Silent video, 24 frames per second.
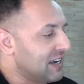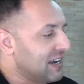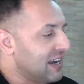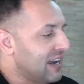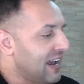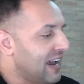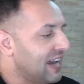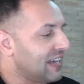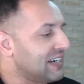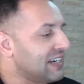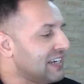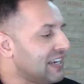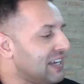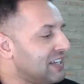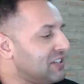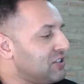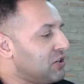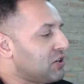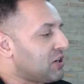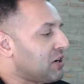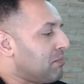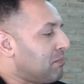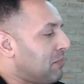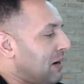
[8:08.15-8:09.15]
And again, you
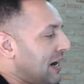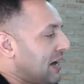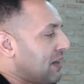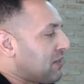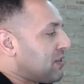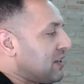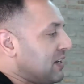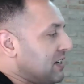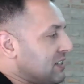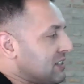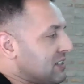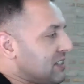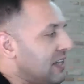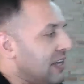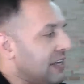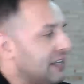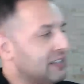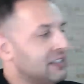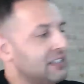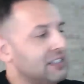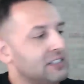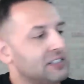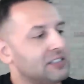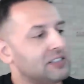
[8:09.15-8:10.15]
can buy things like
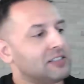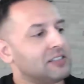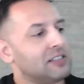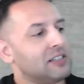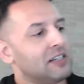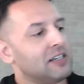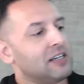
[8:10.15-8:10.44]
this.